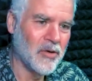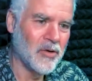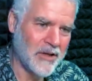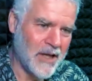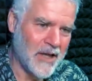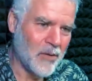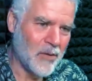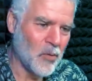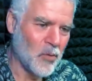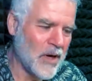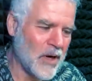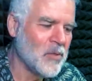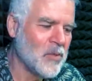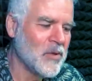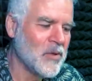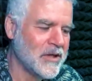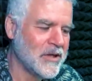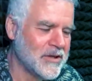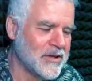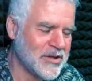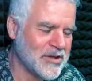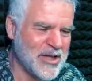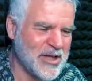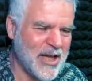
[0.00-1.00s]
And then we would
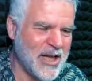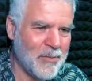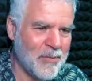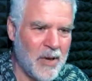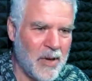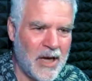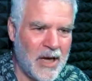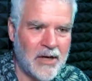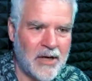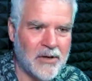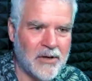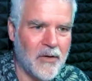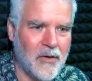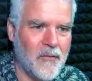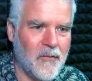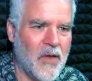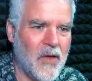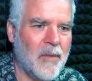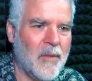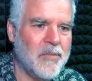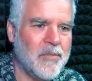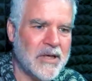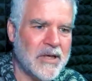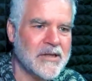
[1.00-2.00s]
step out of
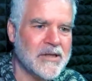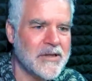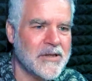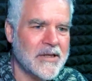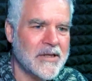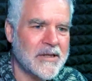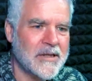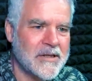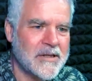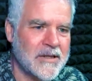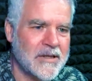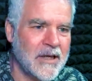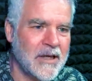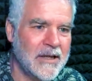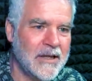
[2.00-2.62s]
the business